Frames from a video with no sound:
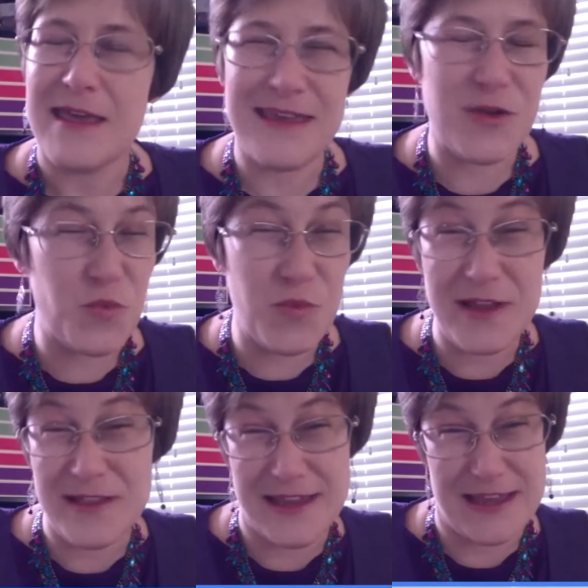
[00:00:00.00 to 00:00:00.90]
It
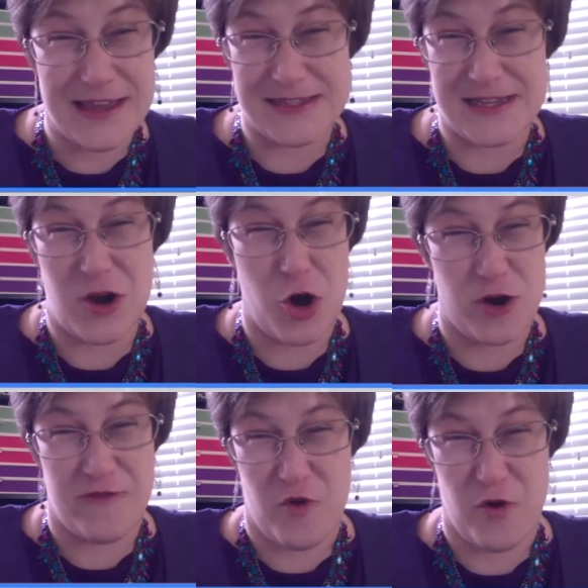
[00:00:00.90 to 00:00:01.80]
really is an
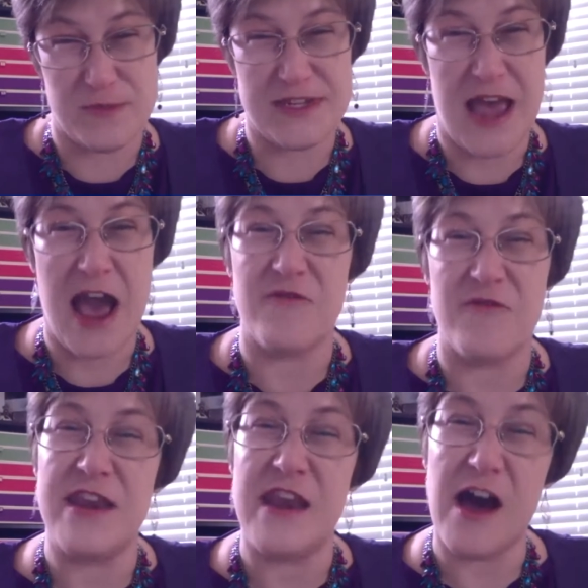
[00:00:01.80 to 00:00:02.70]
art form to have
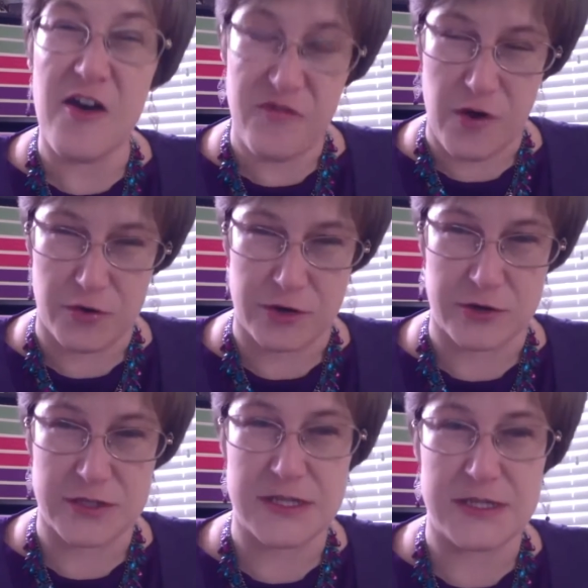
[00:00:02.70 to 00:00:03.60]
enough
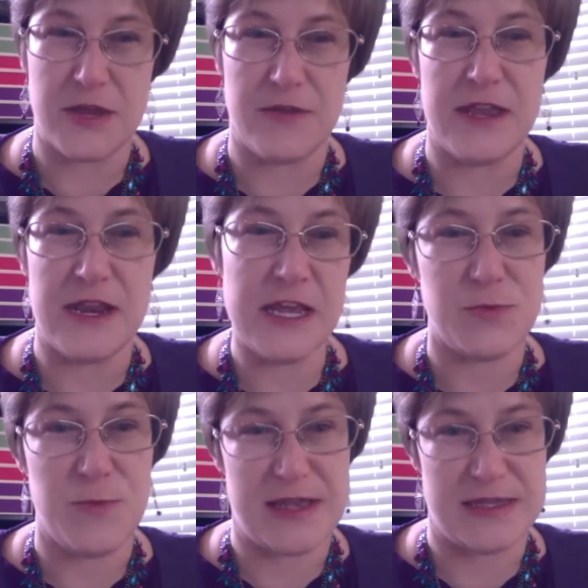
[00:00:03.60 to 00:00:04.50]
folders so that
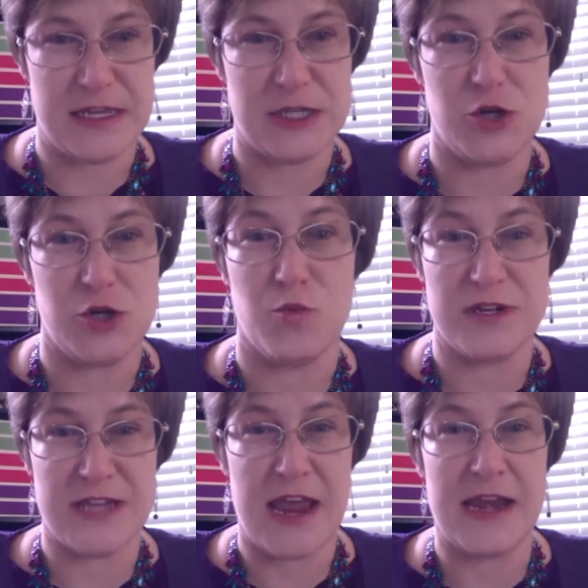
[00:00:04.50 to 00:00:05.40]
each message you'll
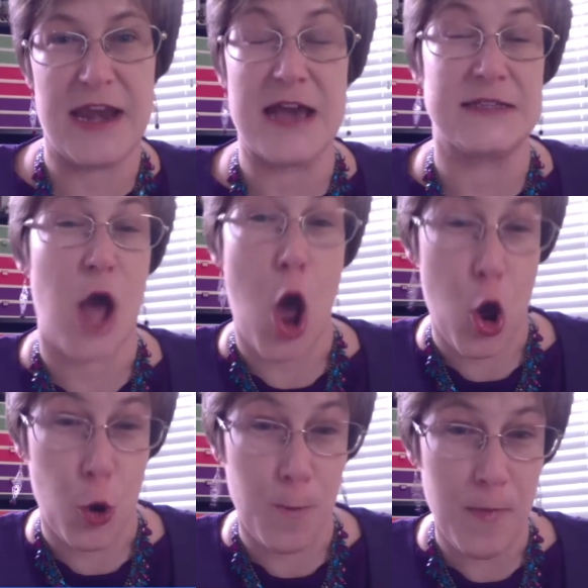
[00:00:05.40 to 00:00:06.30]
retain has a
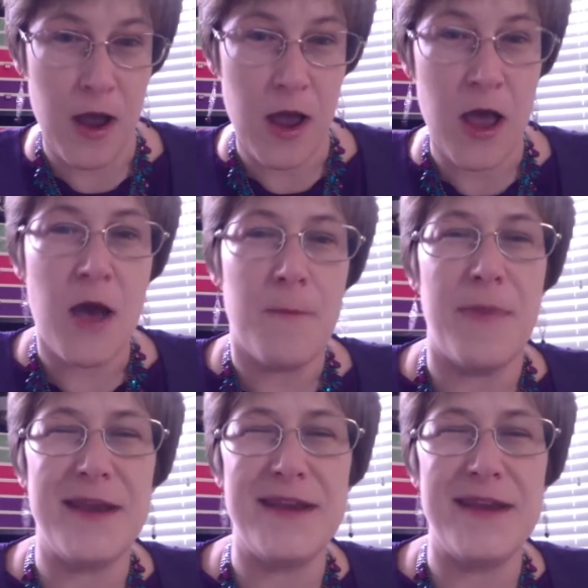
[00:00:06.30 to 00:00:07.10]
home, but